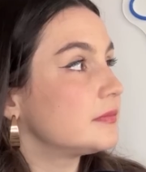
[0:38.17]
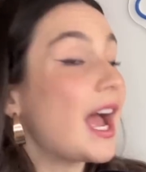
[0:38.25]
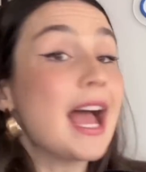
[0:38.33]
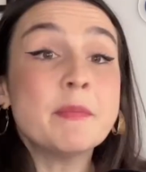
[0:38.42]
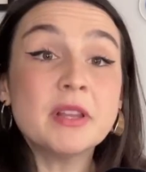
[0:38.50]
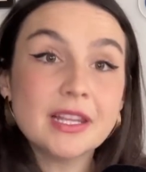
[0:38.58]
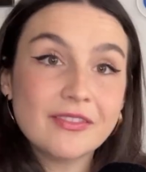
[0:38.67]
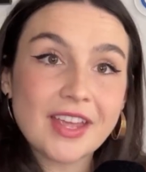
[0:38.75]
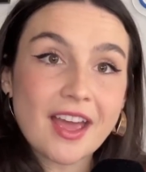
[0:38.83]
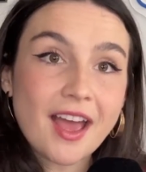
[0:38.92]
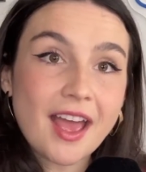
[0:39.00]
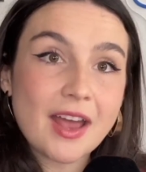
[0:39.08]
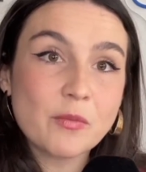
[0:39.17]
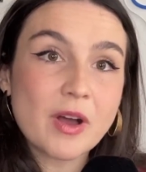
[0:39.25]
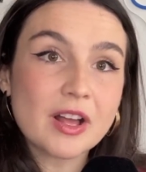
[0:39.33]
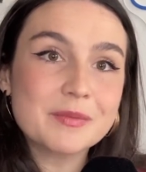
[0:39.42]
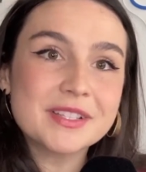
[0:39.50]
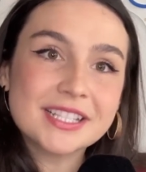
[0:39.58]
I'm Olivia, and
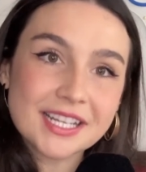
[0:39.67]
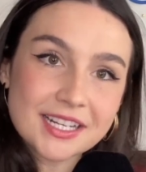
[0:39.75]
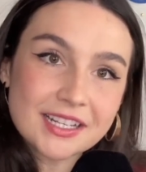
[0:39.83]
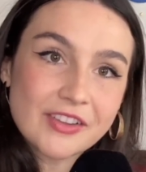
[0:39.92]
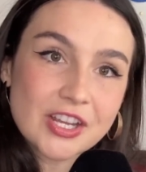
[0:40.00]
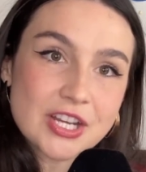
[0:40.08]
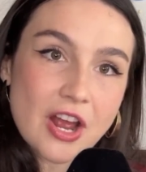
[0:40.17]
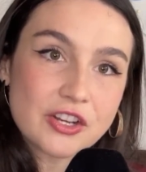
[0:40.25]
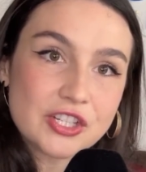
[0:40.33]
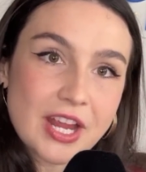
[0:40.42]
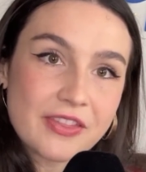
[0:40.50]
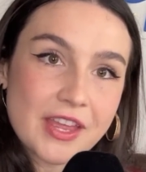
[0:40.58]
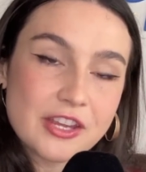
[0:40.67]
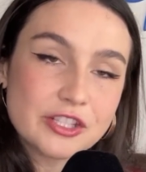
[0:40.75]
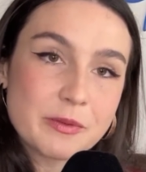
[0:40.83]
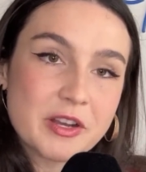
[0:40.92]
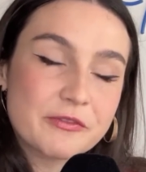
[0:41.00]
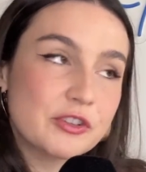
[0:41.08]
welcome to Syd and Olivia Talk Shit. Thank you
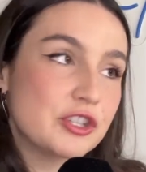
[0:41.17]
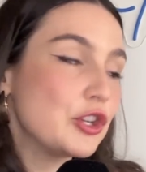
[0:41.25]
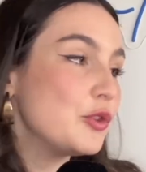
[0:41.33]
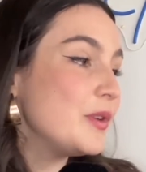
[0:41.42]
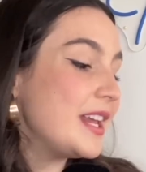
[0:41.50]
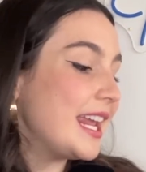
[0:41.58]
so much for tuning